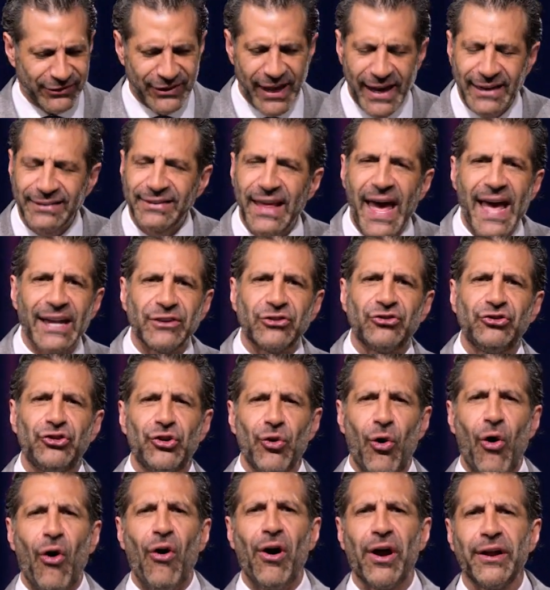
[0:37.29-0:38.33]
Take that
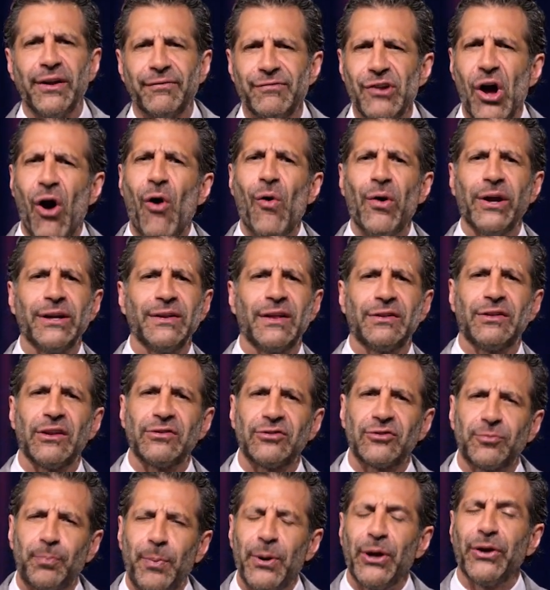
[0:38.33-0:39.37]
joy knowing that
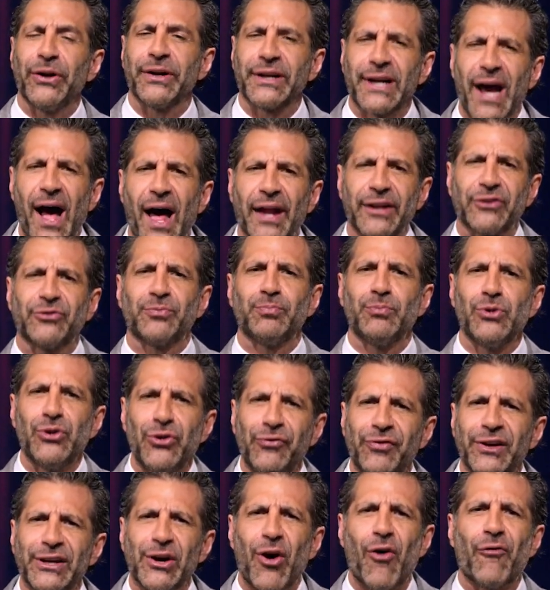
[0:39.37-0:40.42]
the Spirit of God is
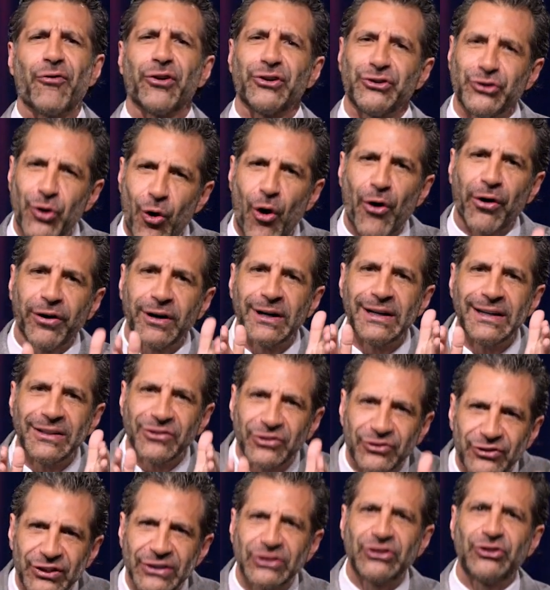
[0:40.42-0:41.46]
moving over your
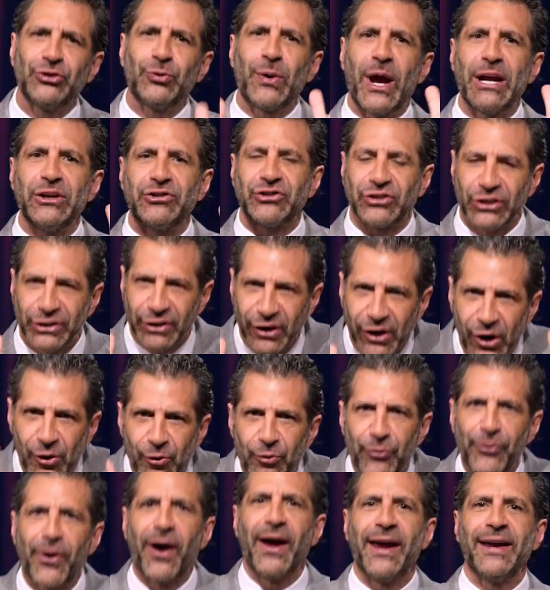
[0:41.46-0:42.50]
situation
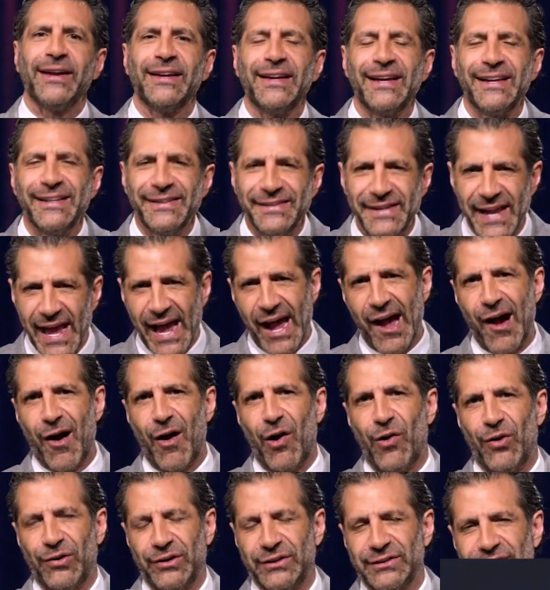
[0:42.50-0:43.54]
right
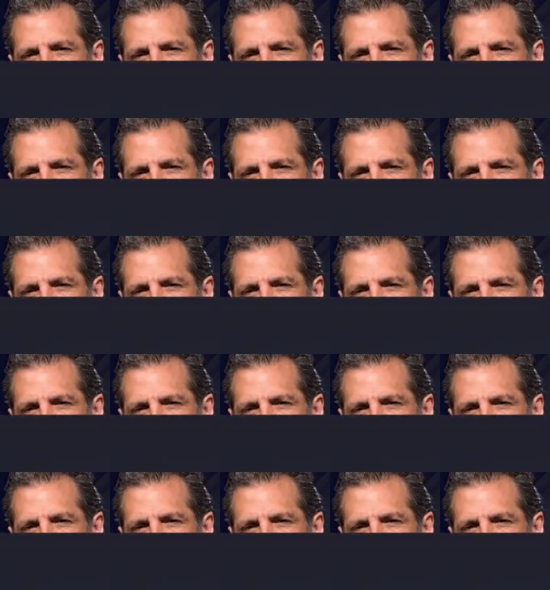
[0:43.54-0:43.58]
now.